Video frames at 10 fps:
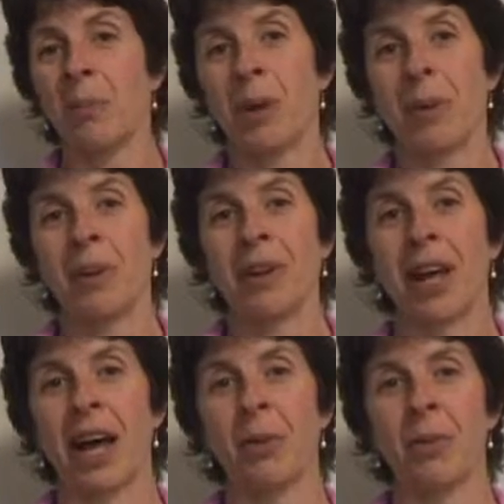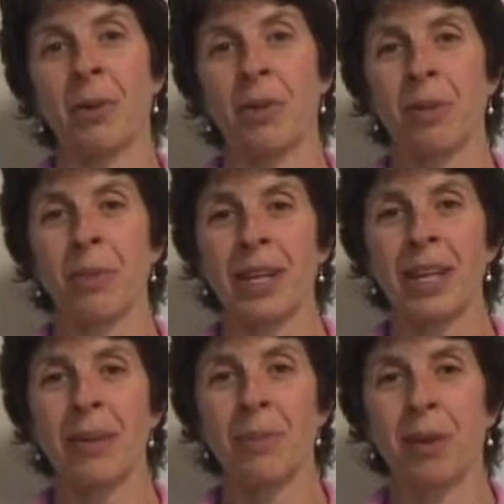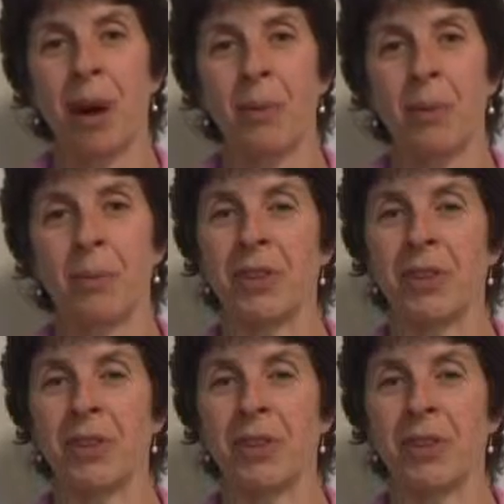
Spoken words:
maybe it'll help me with my knee problems.